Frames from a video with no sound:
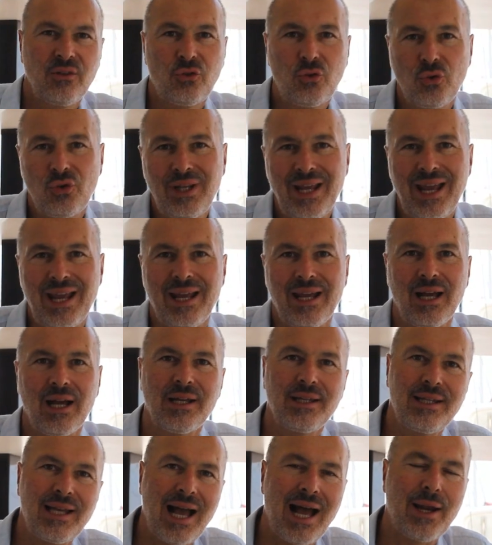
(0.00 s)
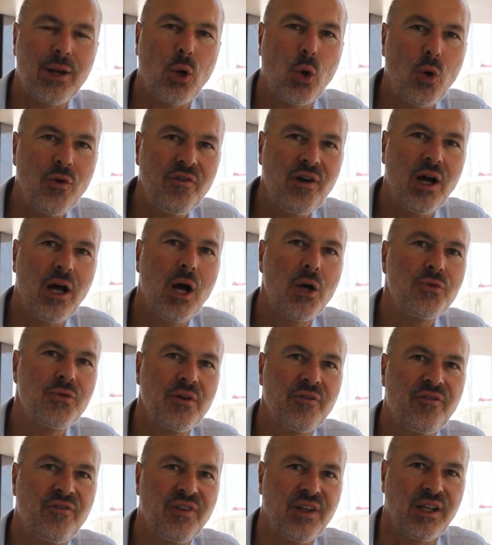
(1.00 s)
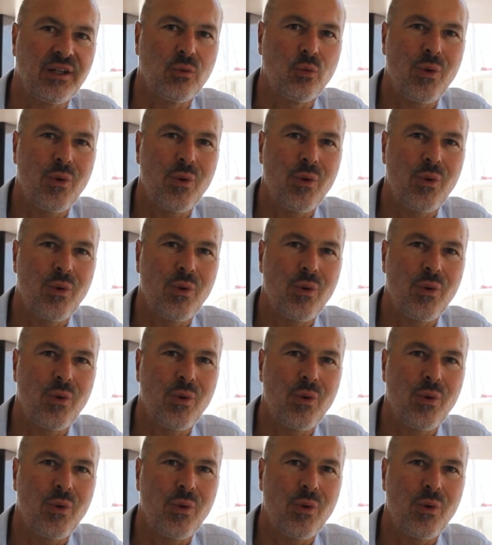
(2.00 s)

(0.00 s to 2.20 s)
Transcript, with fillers: Today, a yacht over one hundred feet,